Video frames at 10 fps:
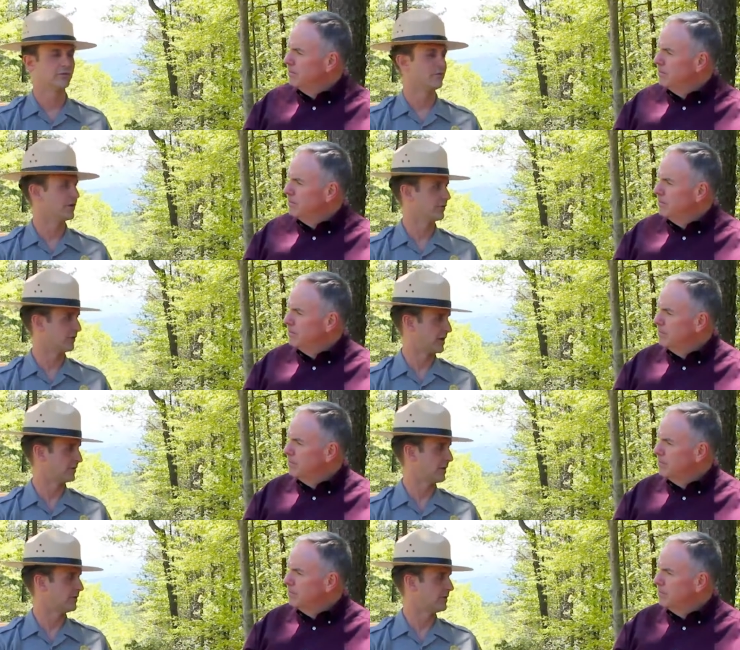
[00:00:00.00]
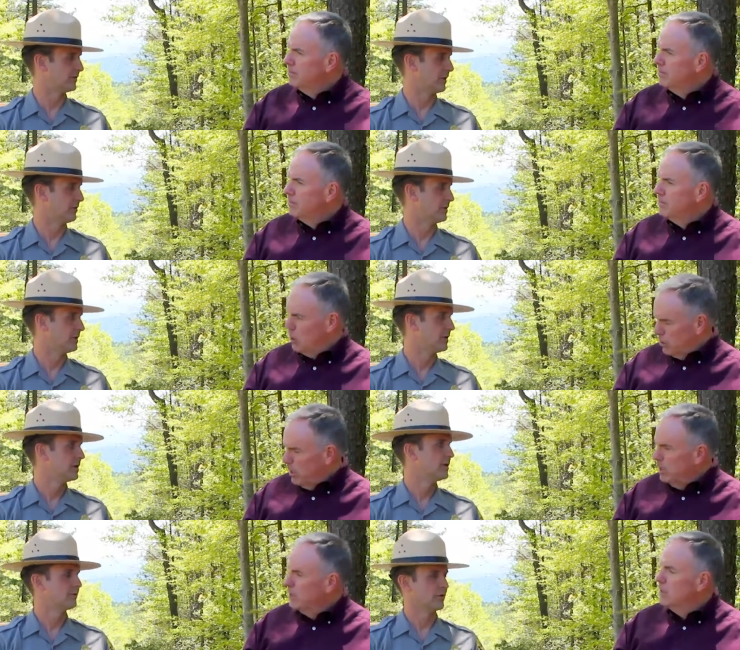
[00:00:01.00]
Speaker 1: of Interstate 77.
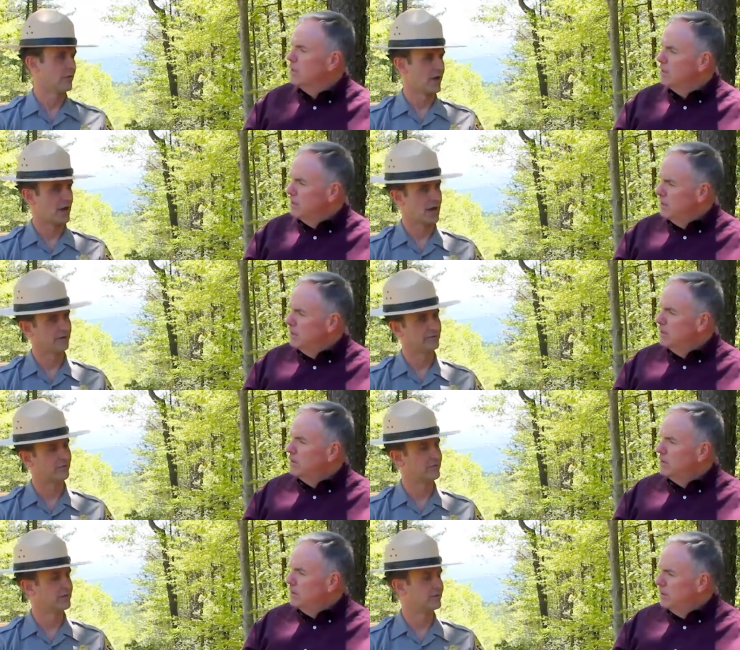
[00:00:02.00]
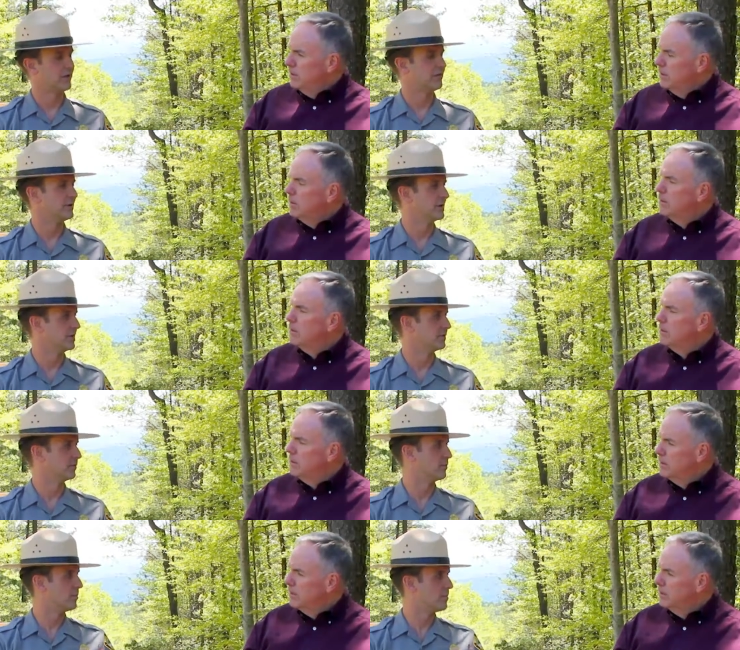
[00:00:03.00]
Okay. So that I 77 is
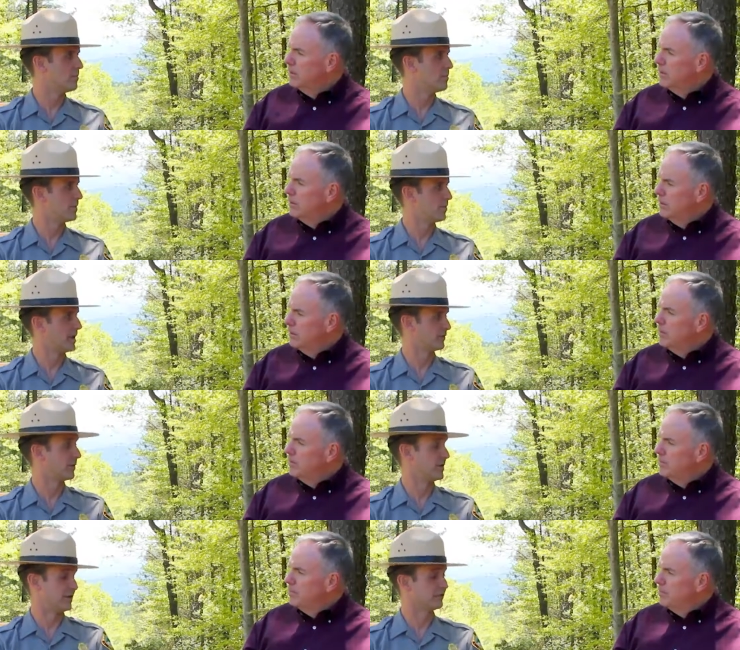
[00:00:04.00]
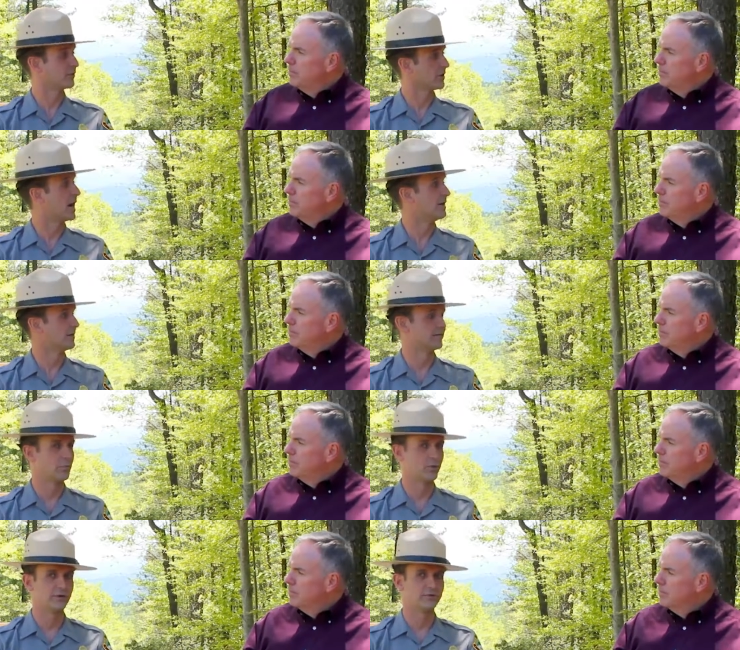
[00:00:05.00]
basically the district line that
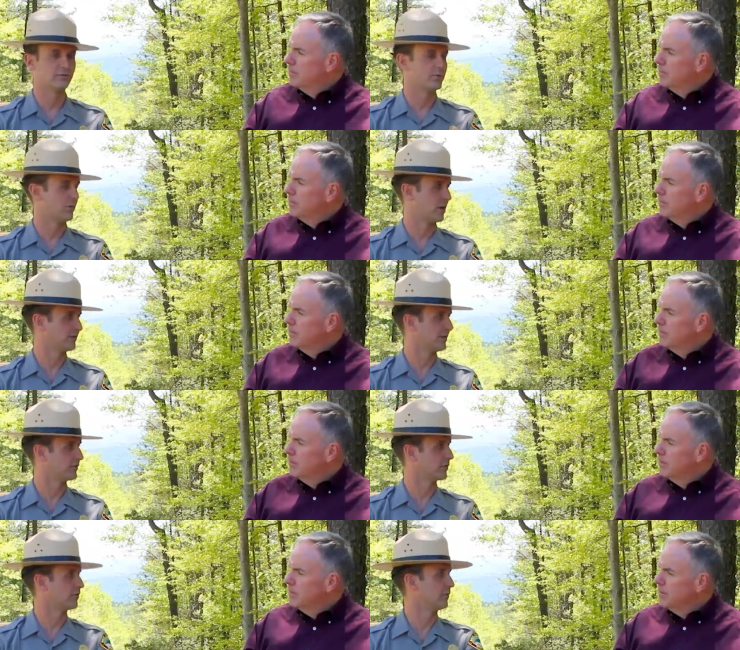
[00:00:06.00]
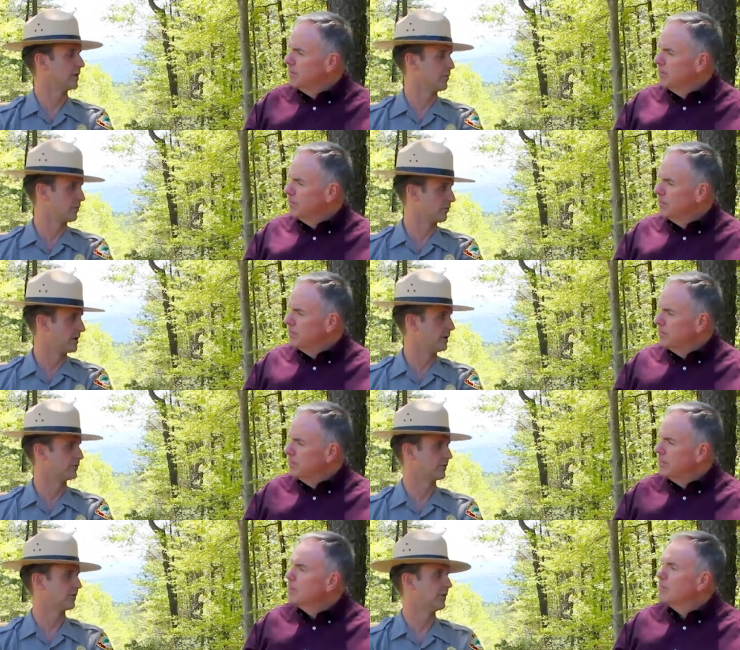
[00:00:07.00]
separates the West District from the other three
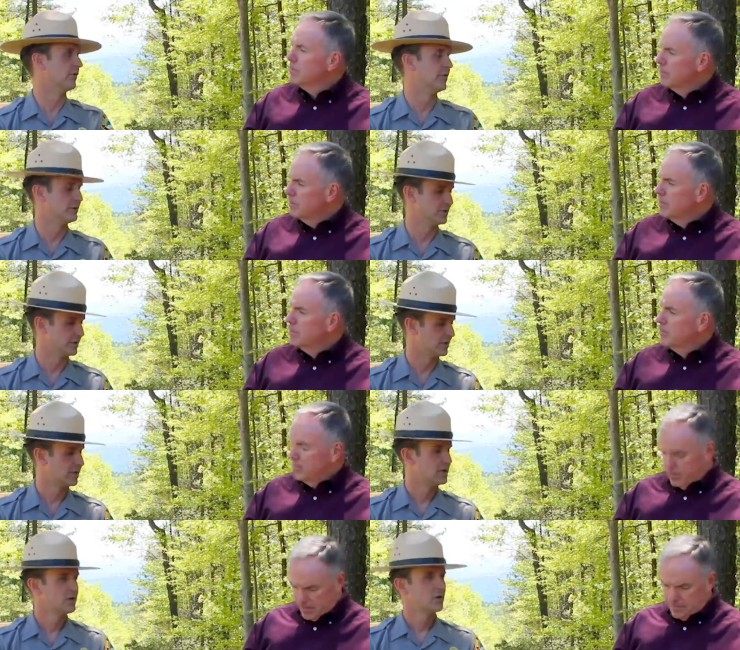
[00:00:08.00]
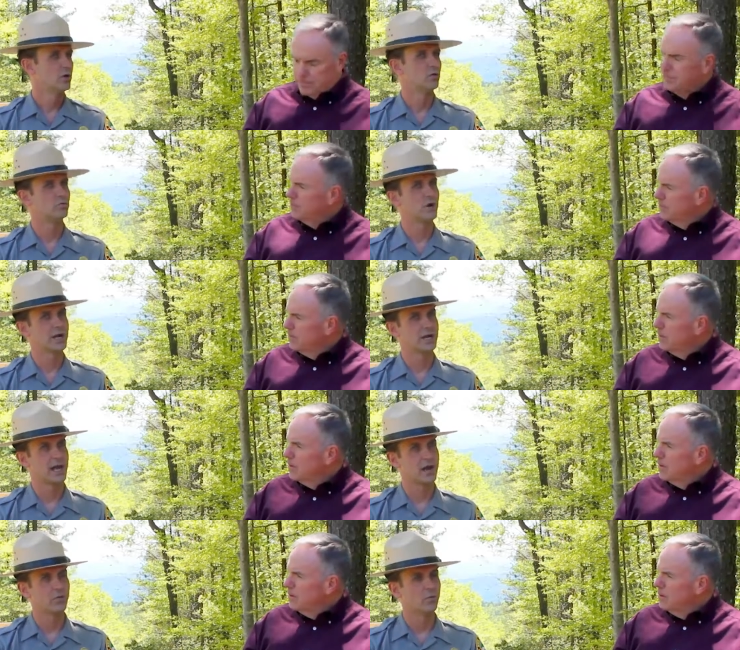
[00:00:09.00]
districts in the division. Right
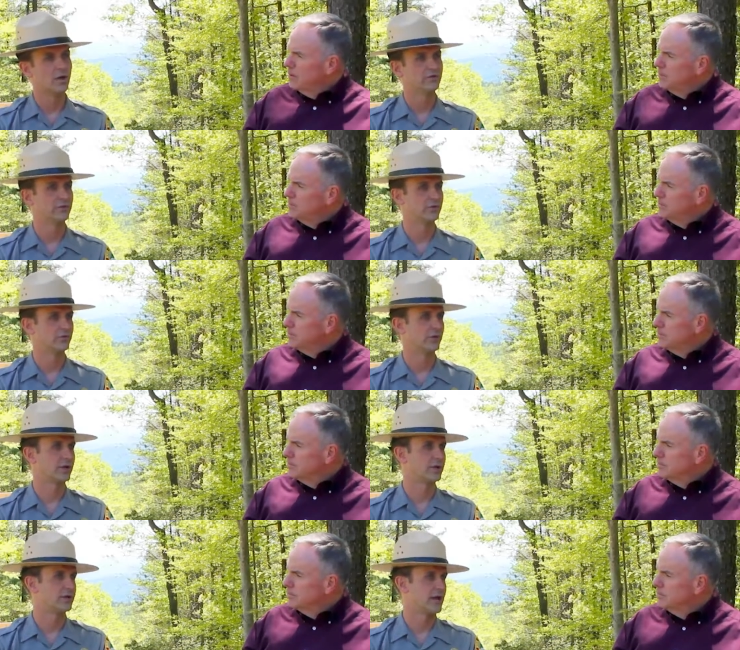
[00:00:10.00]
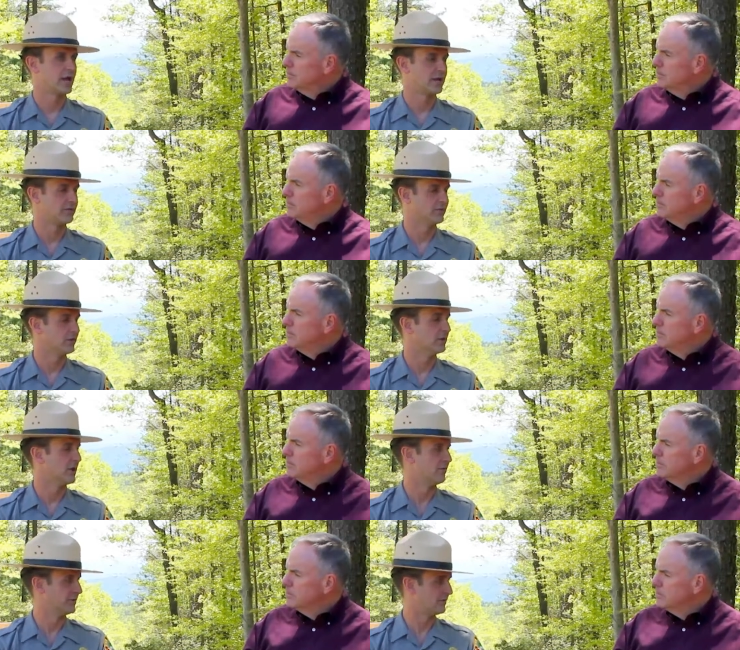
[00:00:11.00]
now, the West District contains
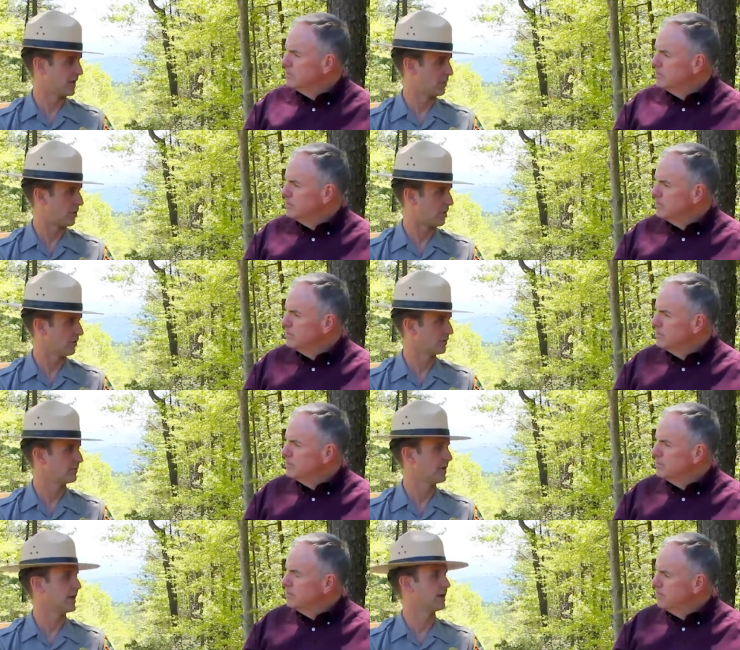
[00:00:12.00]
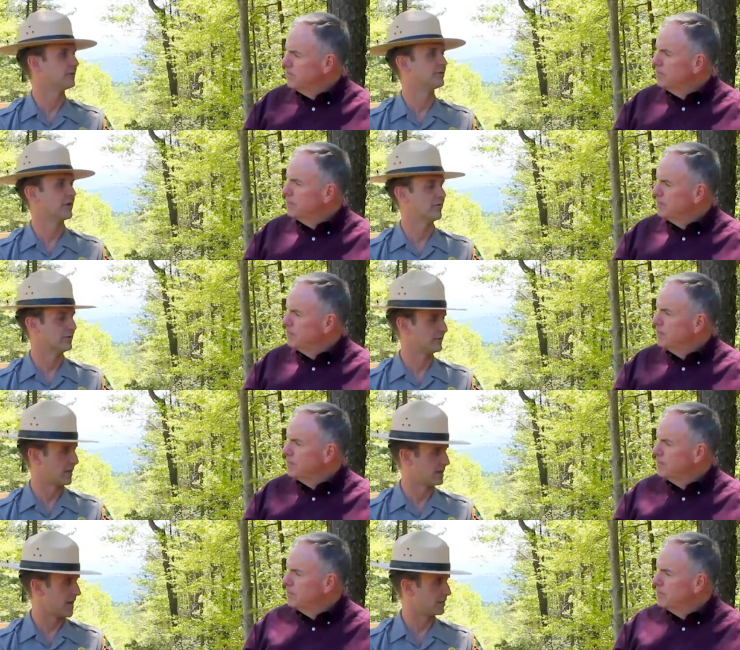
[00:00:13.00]
11 state parks and seven
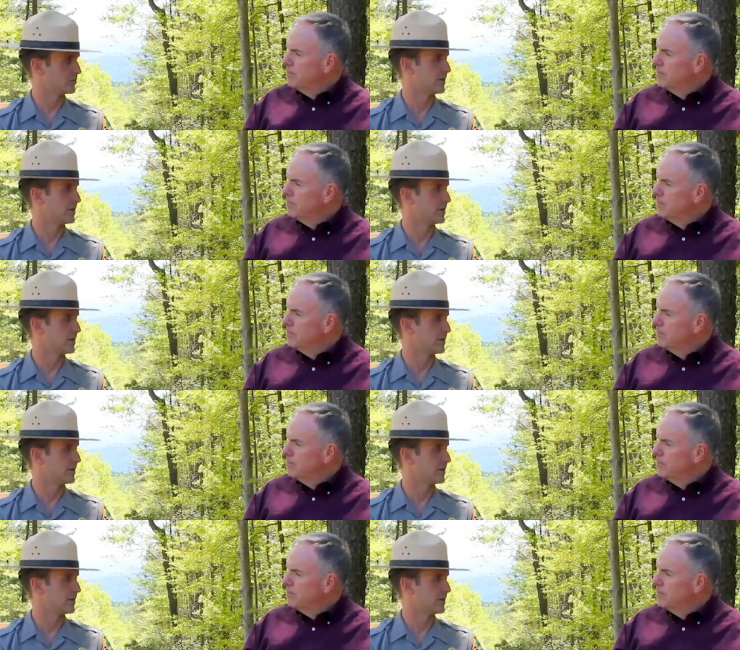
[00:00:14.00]
state natural